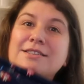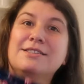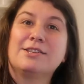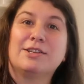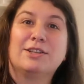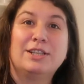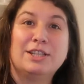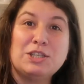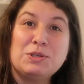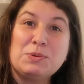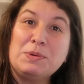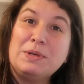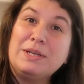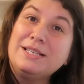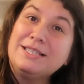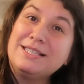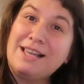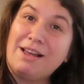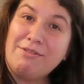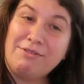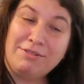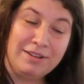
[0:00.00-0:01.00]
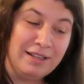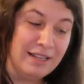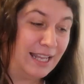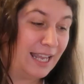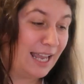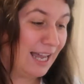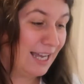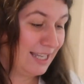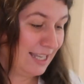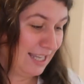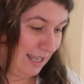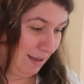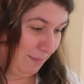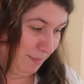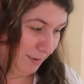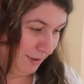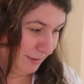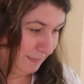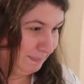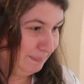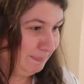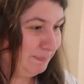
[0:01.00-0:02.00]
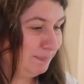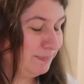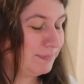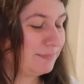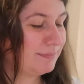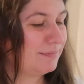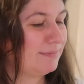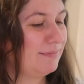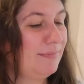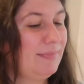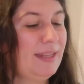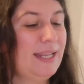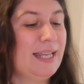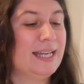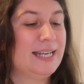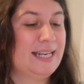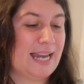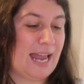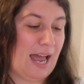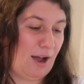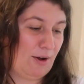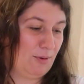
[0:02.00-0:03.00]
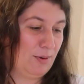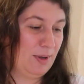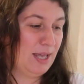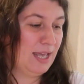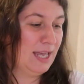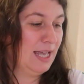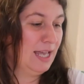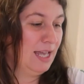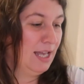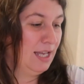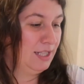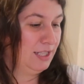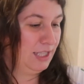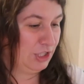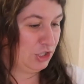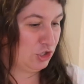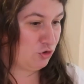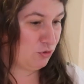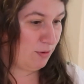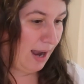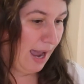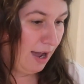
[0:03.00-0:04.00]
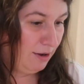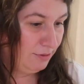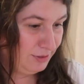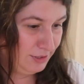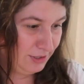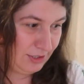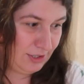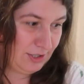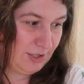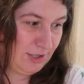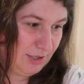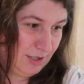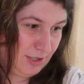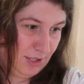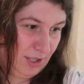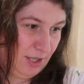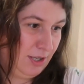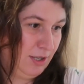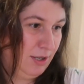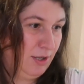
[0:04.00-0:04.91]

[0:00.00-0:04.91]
so this one is definitely a keeper. Now, the trousers,